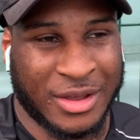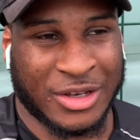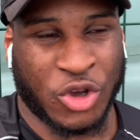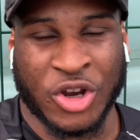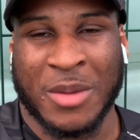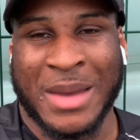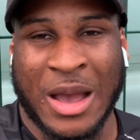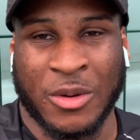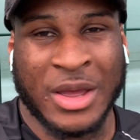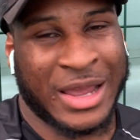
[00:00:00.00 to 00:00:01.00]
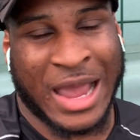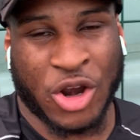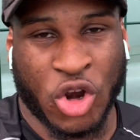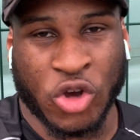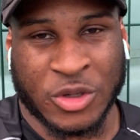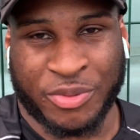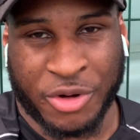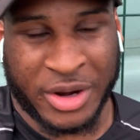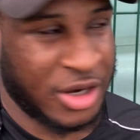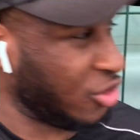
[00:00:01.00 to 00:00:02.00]
a good amount getting loads of
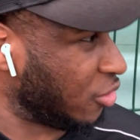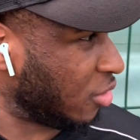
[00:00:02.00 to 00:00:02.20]
protein in you